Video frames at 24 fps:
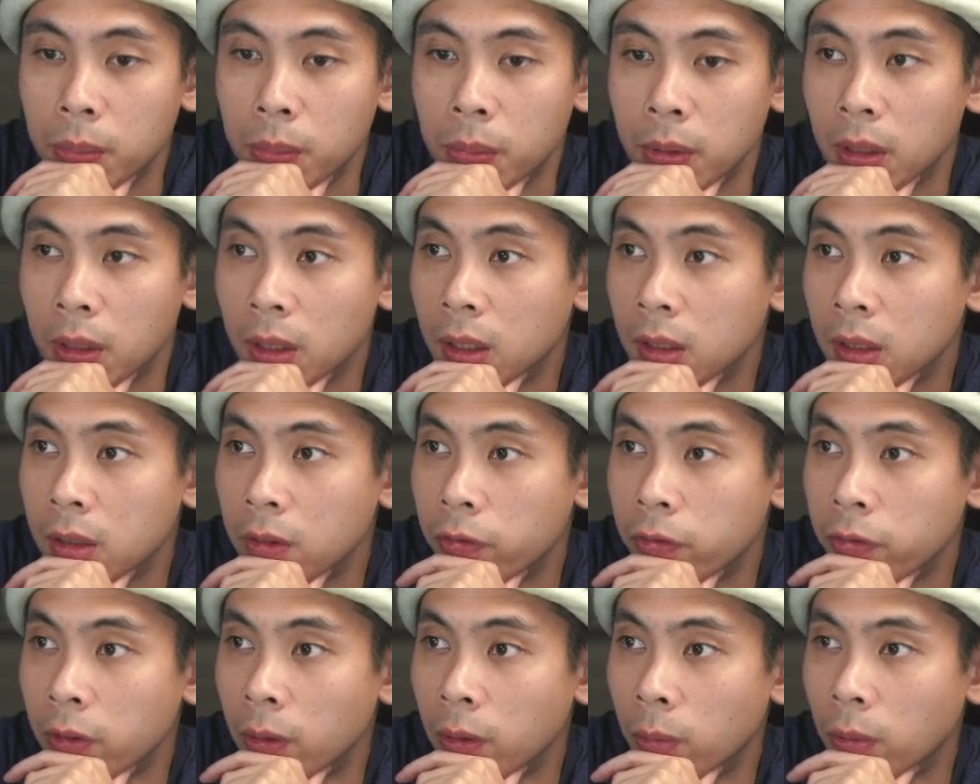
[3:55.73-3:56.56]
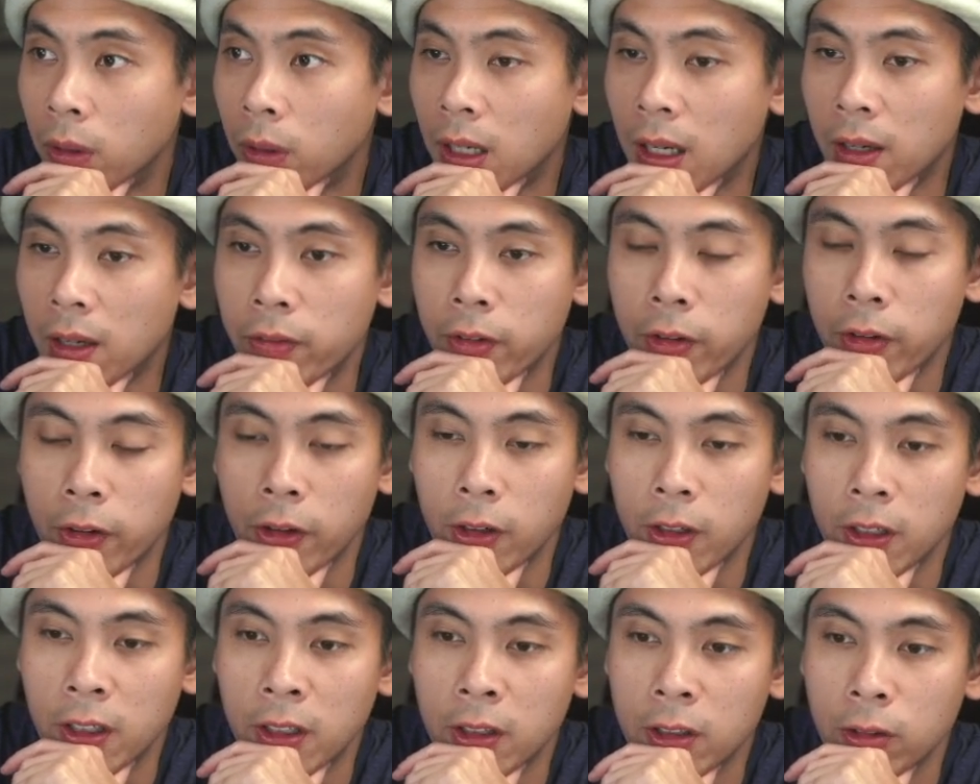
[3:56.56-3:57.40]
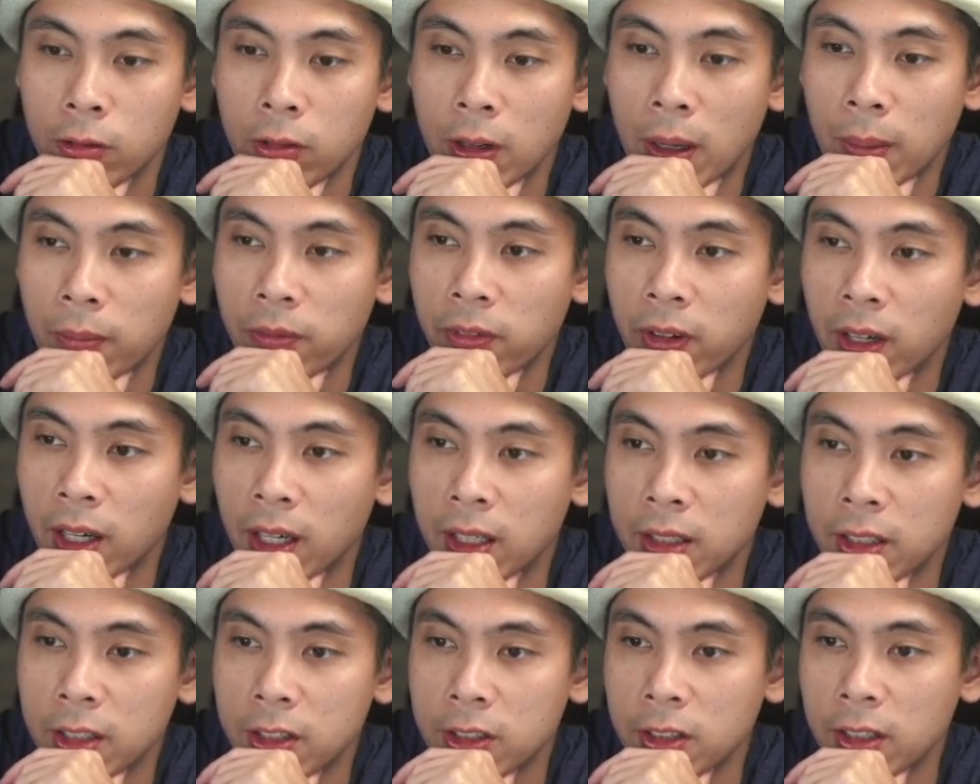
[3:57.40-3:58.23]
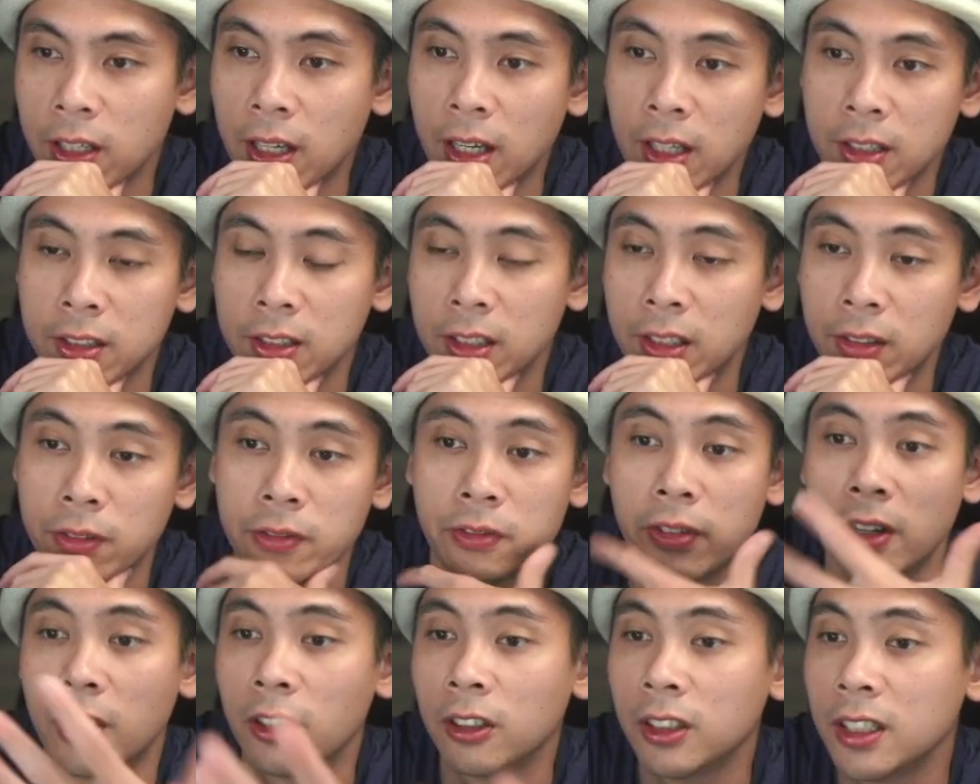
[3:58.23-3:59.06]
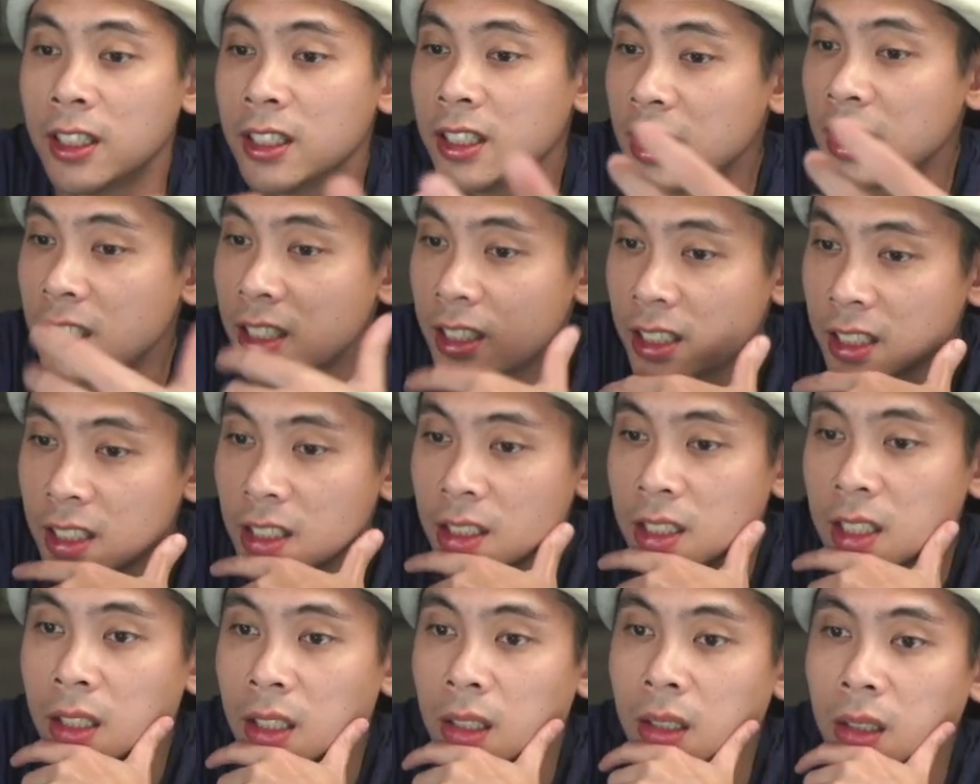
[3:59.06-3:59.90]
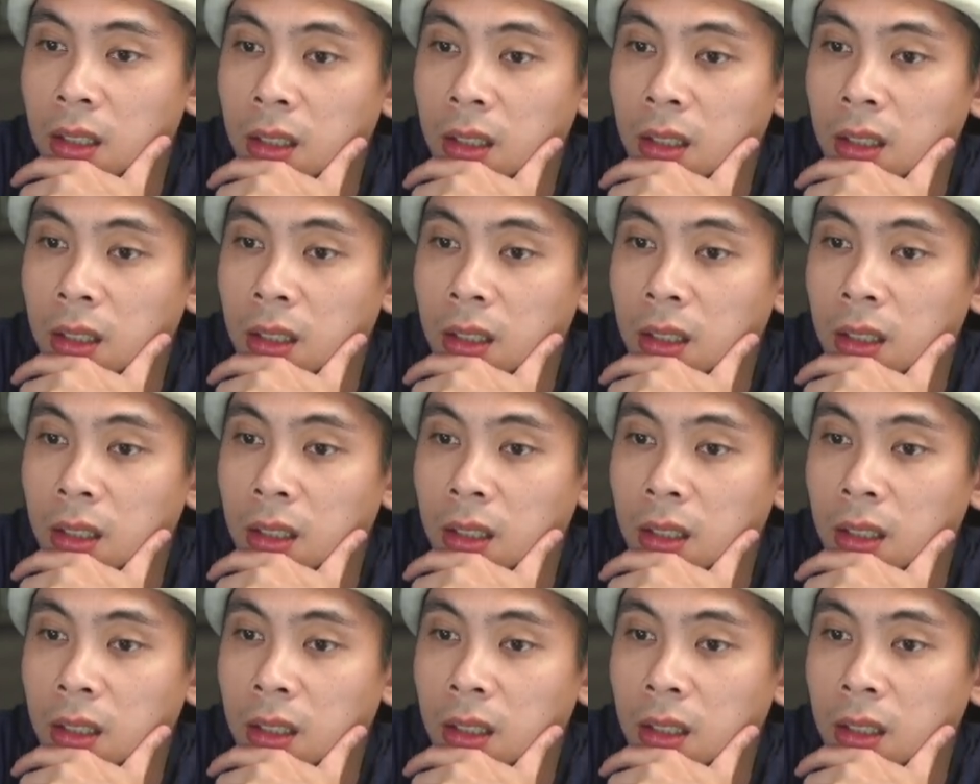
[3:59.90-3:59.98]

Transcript: But from what I've heard in the grapevine, these are actually fairly decent.